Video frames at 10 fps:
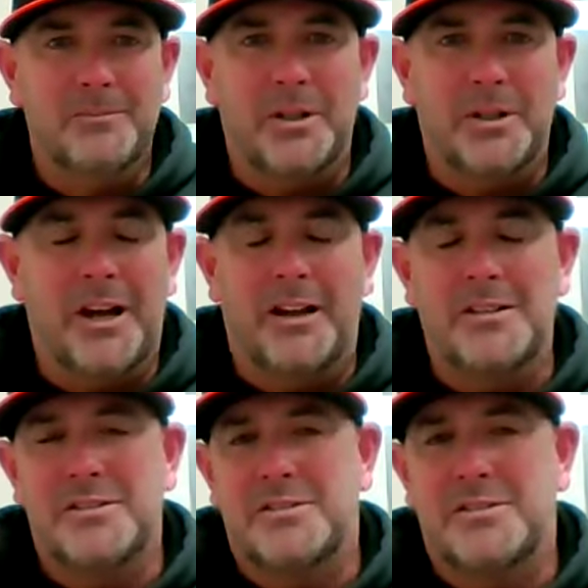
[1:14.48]
But yeah, I
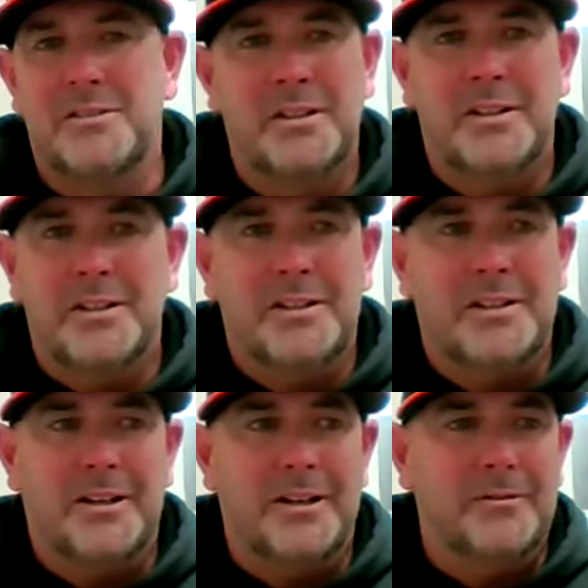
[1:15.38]
just,
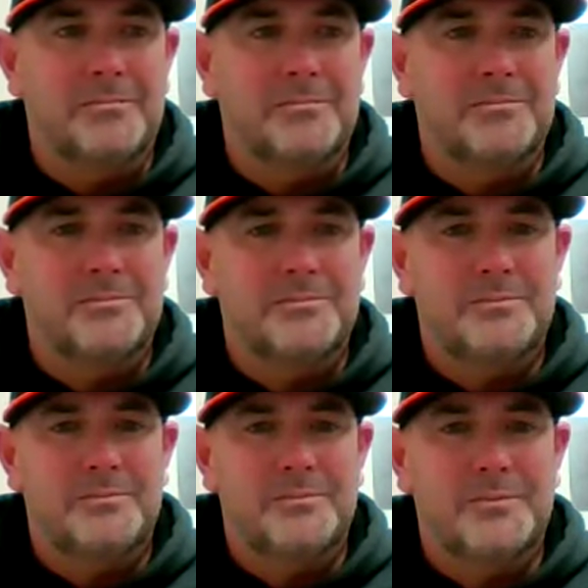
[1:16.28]

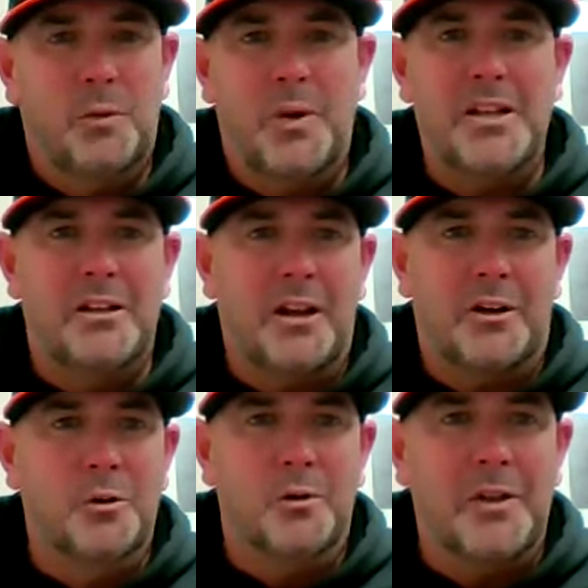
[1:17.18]
we had a lot
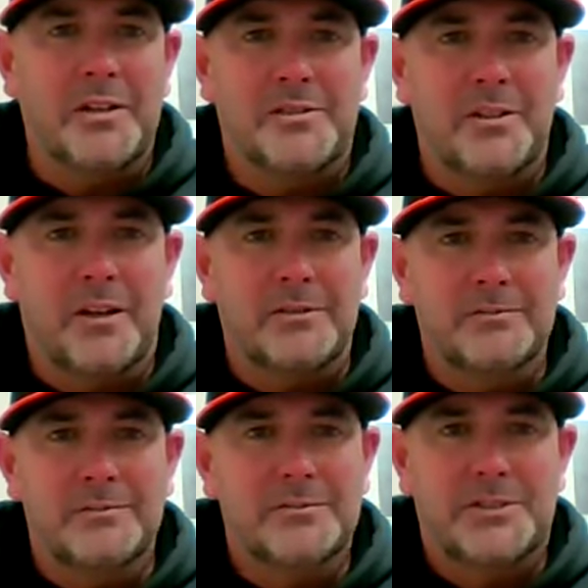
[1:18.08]
of cool things today.
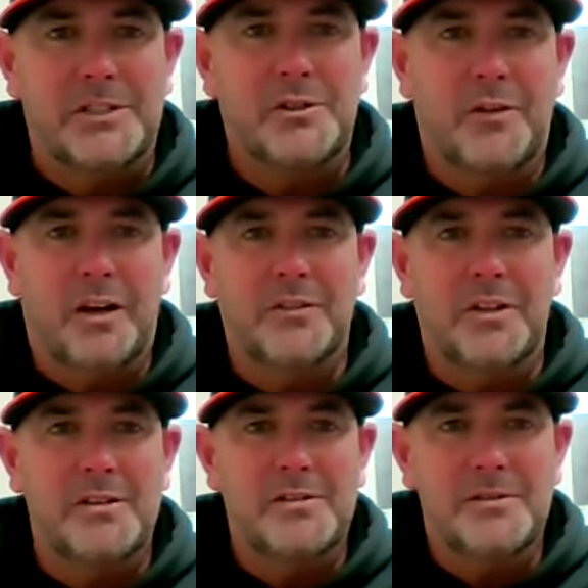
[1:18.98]
Cesar
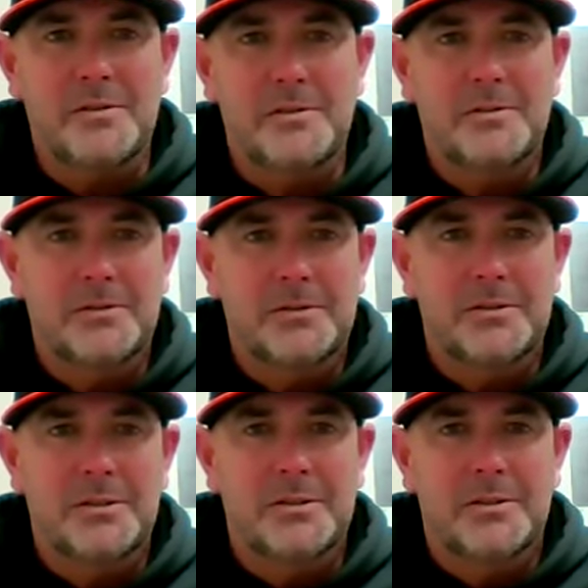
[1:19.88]
Valdez,
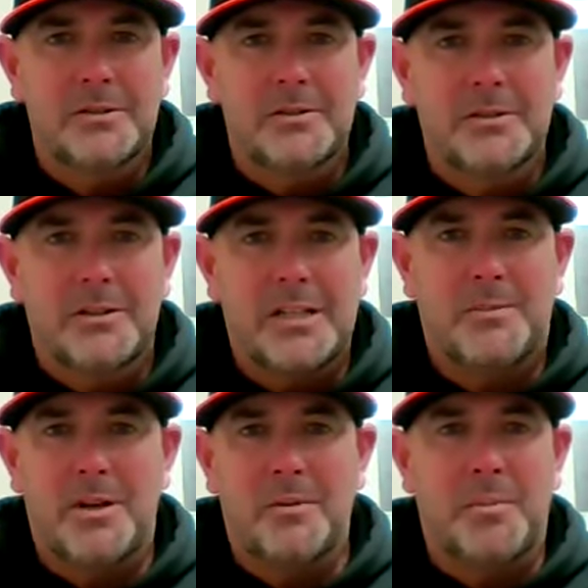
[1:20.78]
guy's
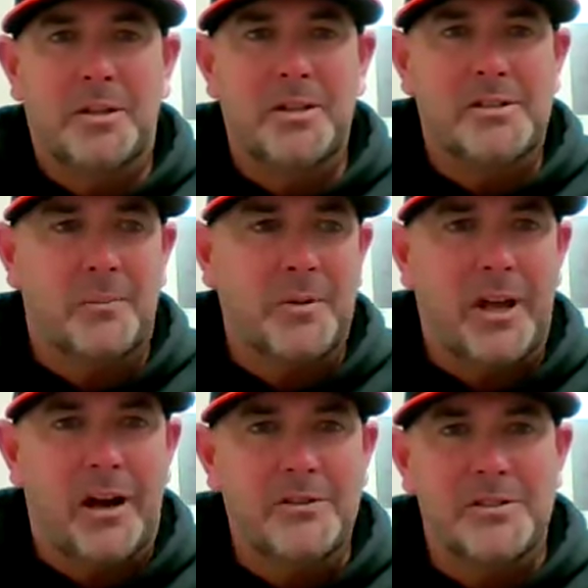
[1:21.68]
been in the big leagues up and
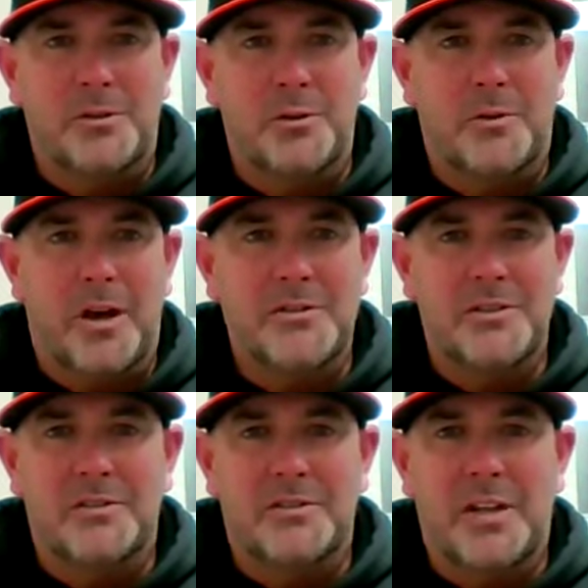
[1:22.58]
down since
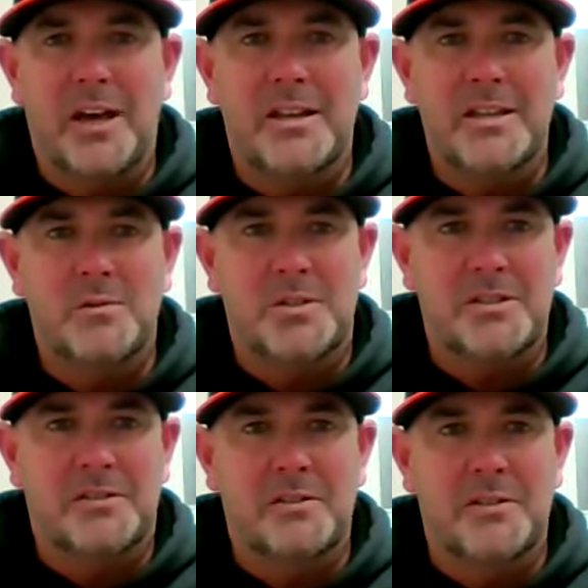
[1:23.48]
2010. This
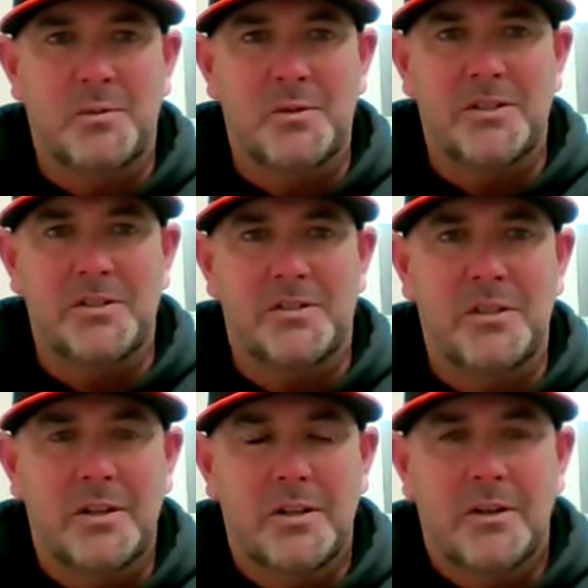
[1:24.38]
was his